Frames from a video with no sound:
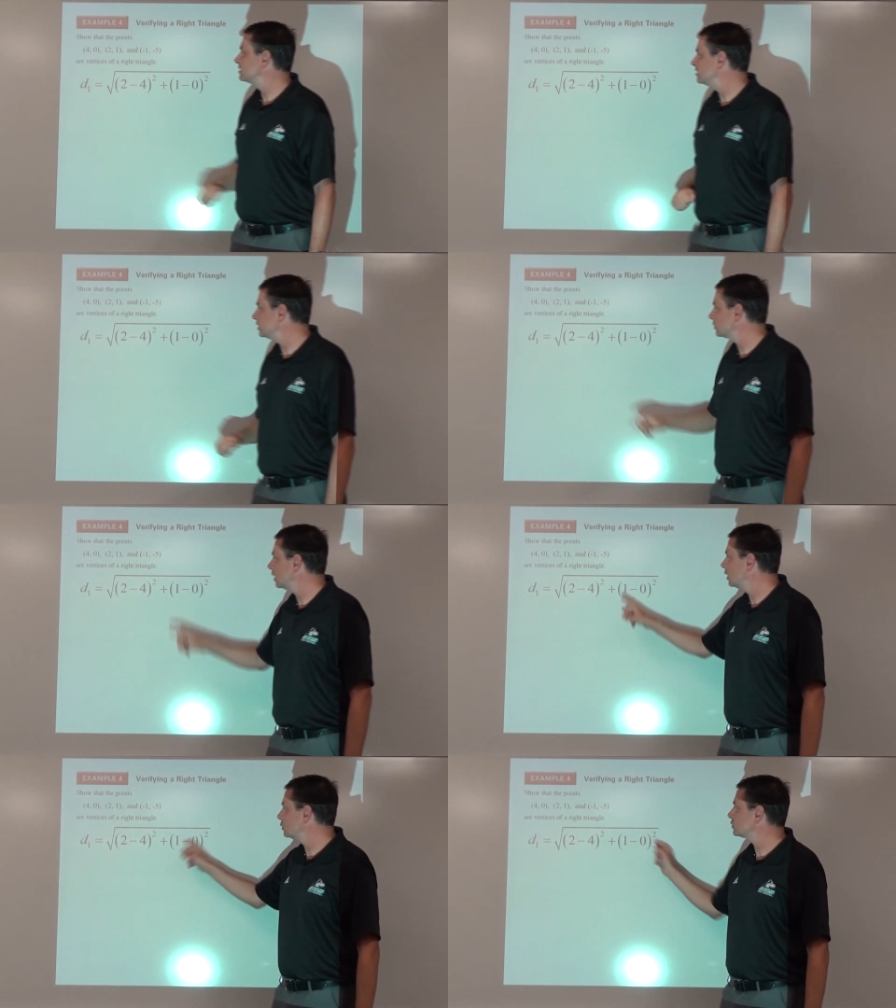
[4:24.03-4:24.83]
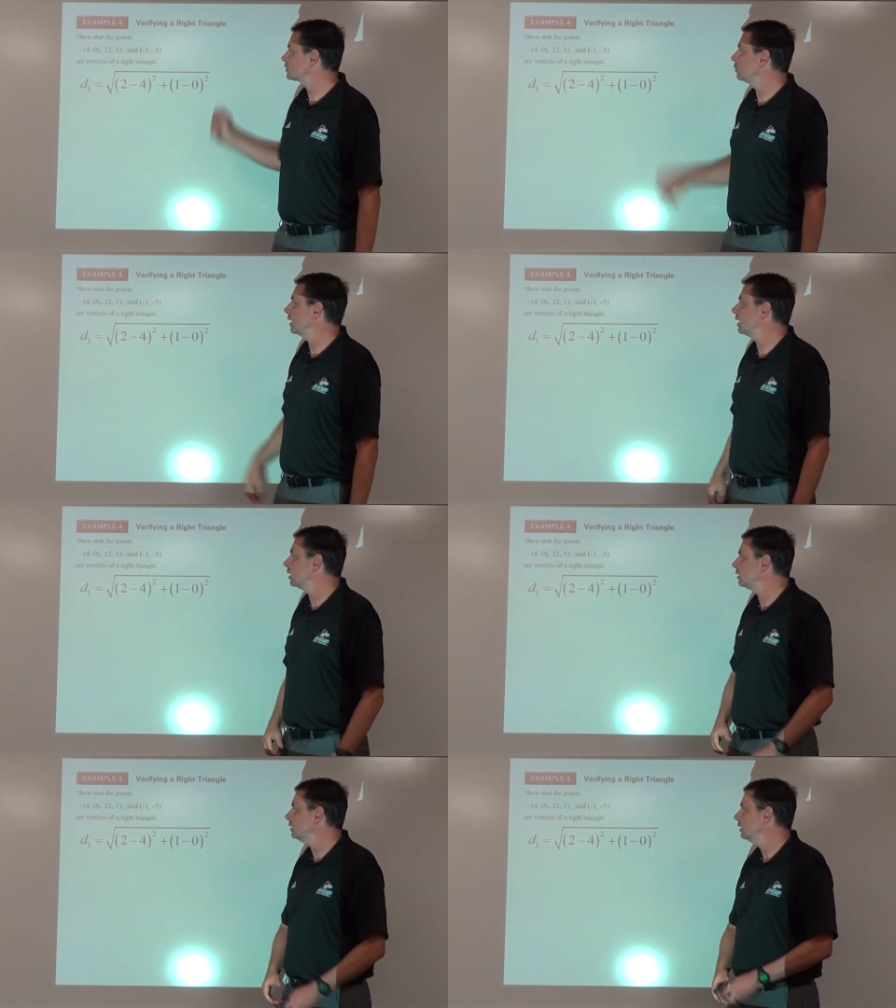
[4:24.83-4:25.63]
0
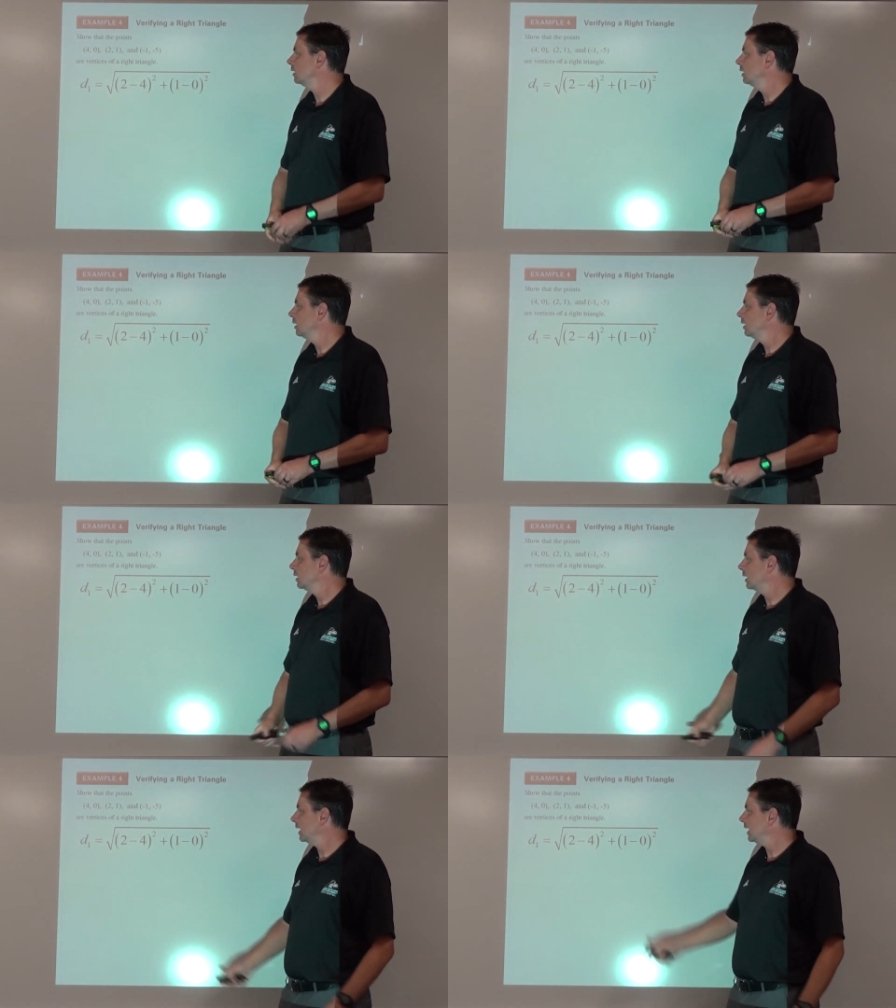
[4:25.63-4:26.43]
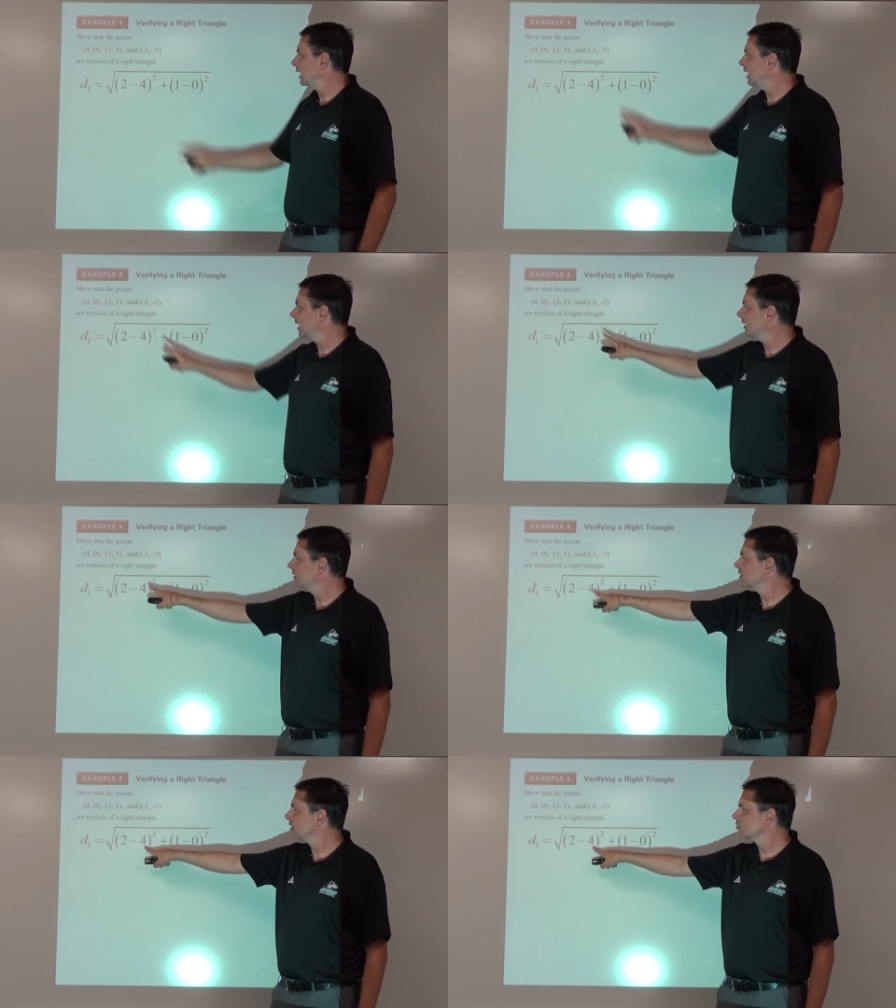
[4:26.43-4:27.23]
squared
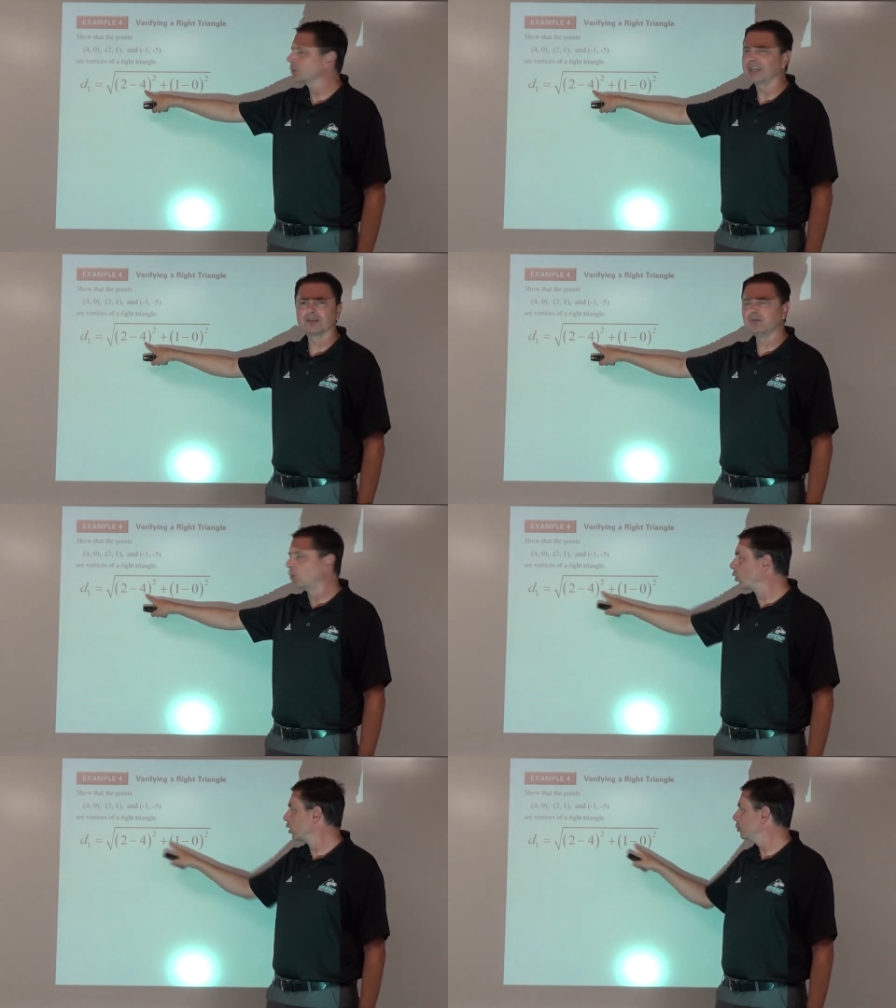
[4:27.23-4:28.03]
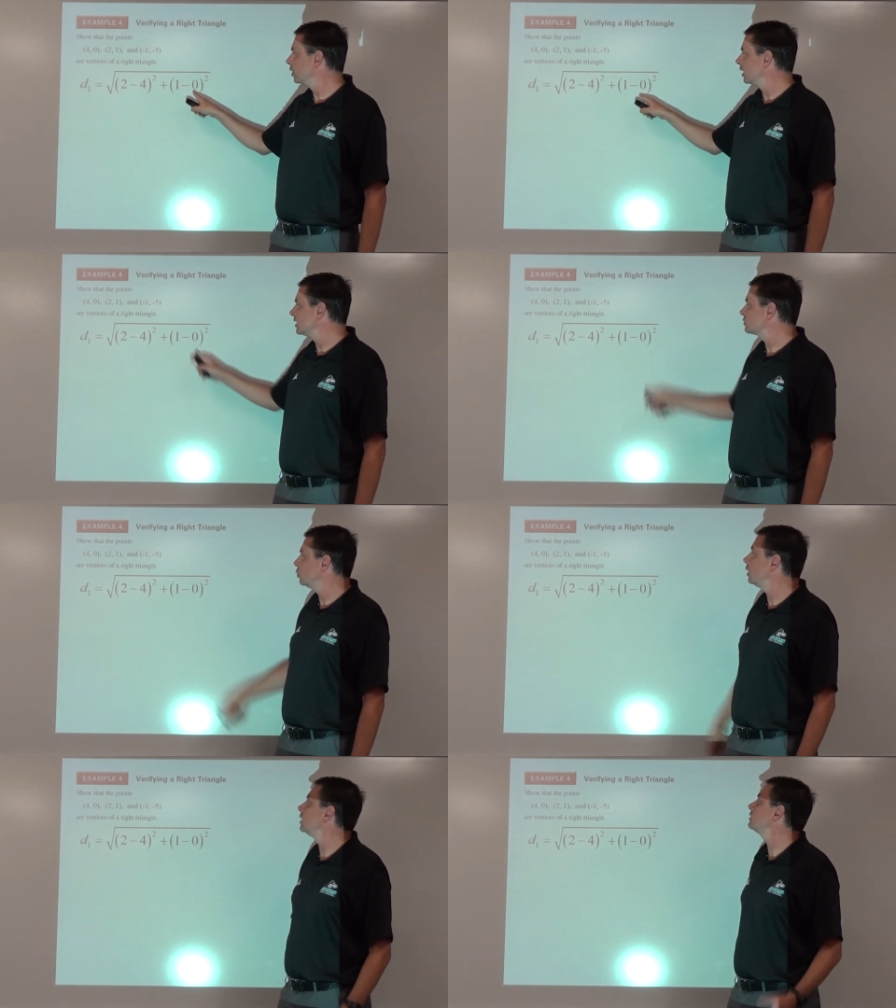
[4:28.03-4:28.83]
and so we get 4 plus
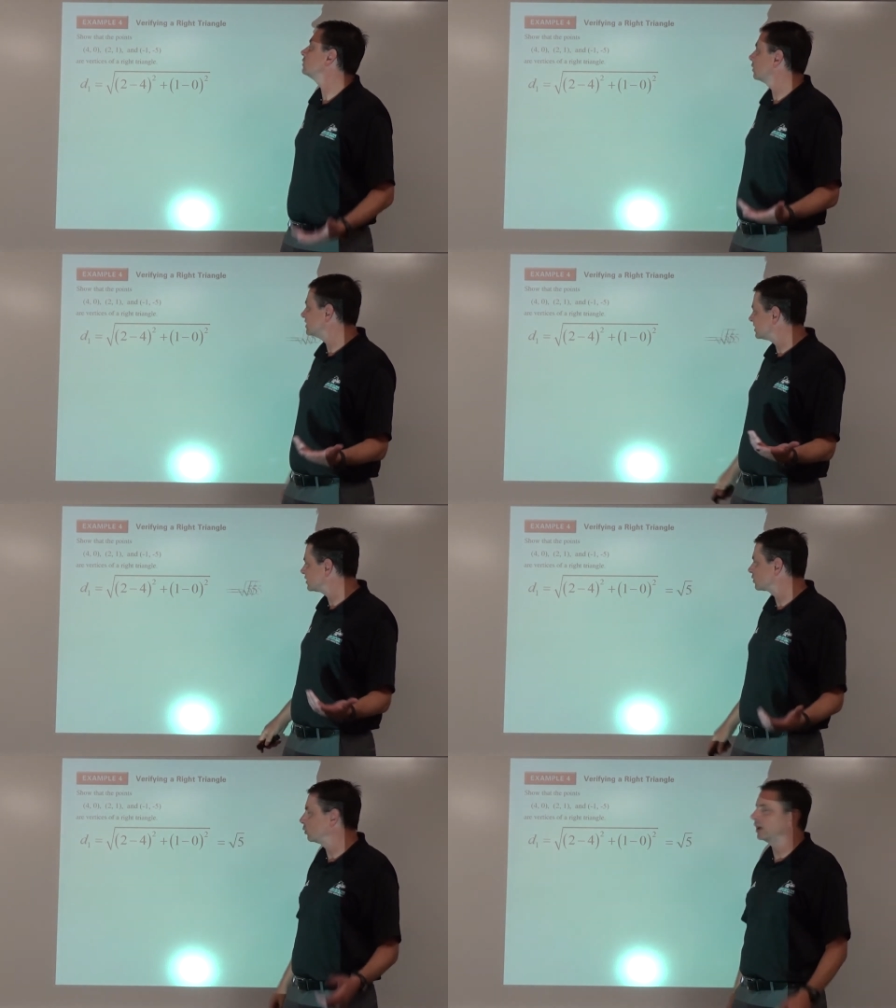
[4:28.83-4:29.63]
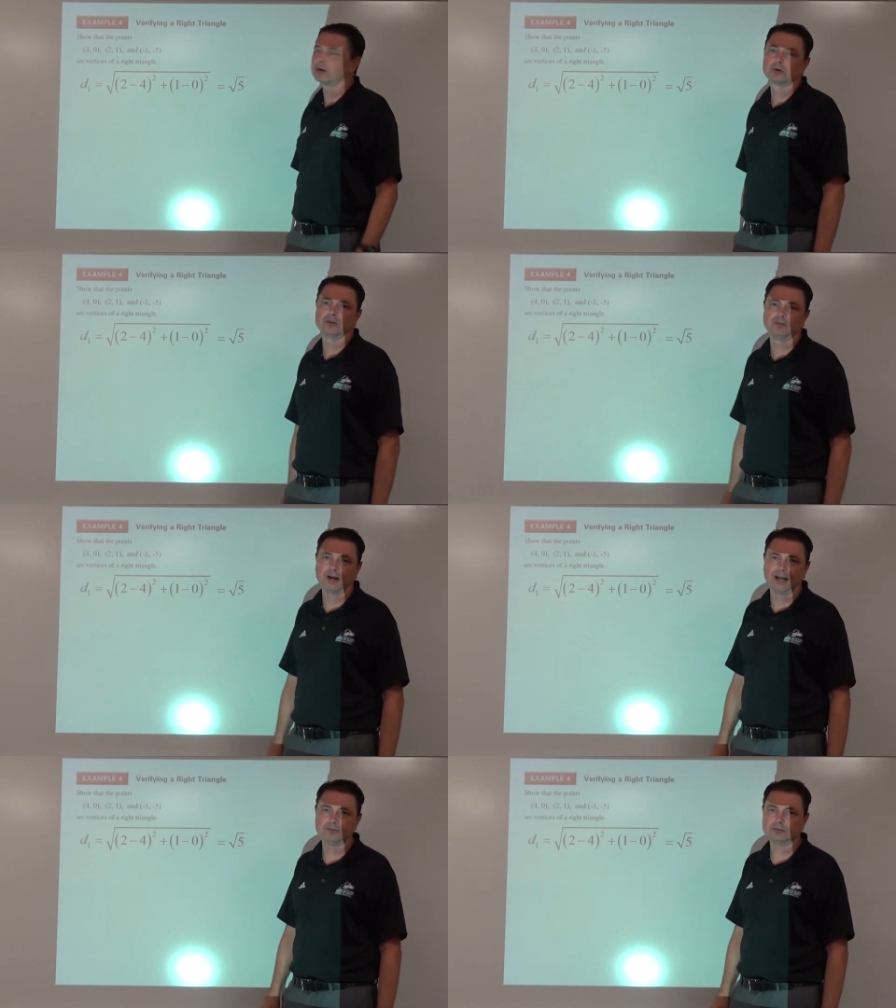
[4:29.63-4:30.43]
1, so it's the square root of 5.